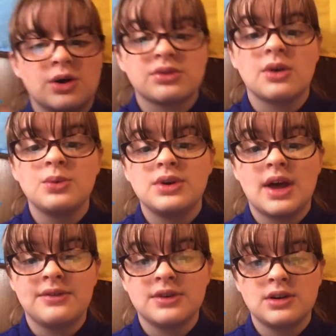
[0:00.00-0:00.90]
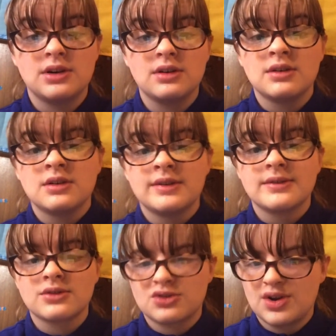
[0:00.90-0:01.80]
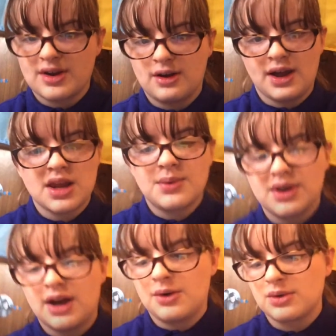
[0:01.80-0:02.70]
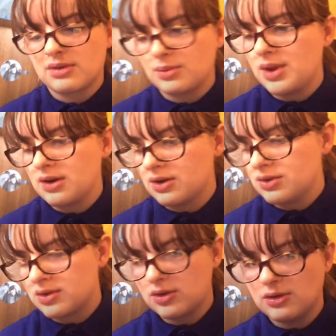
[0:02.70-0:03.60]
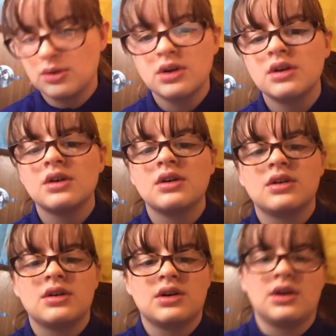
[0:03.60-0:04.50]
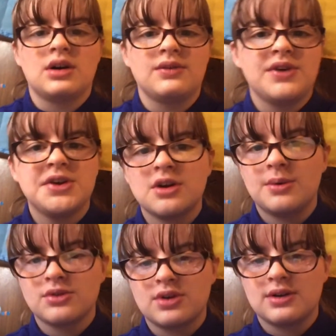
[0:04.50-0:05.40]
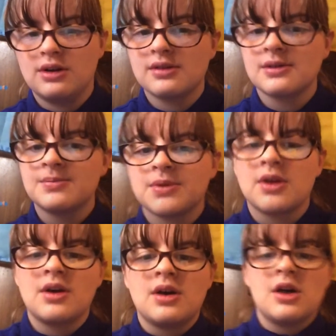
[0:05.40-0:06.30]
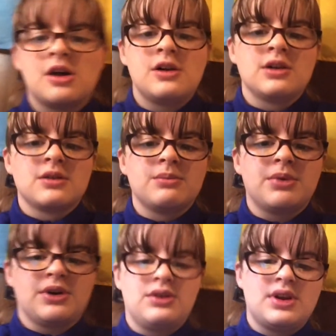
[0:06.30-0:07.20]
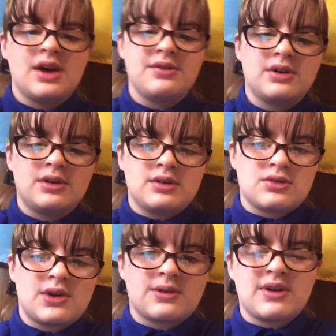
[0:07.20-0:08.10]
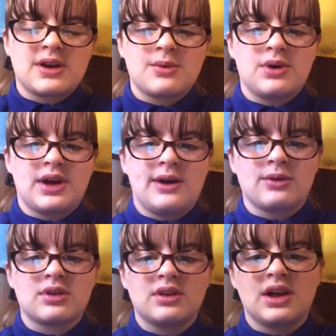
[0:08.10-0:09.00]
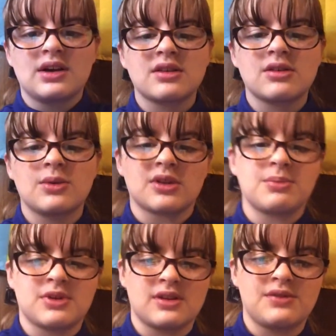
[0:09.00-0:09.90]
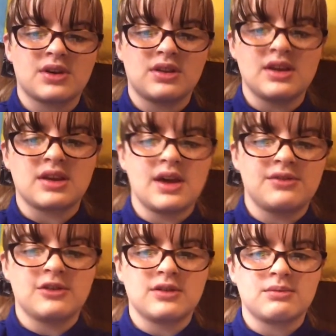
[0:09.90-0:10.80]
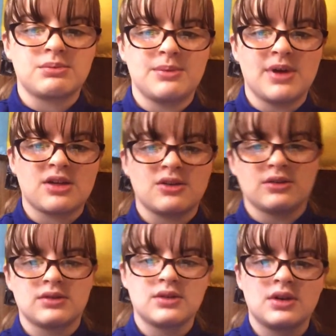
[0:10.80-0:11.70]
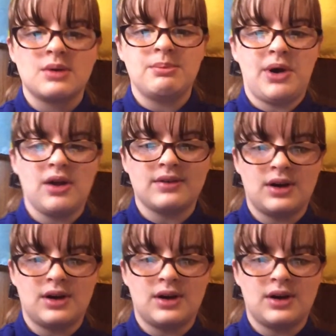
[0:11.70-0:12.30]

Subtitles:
never trigger anyone else. We are going to do a video on triggers, but never trigger anyone out unless you are specifically given permission by that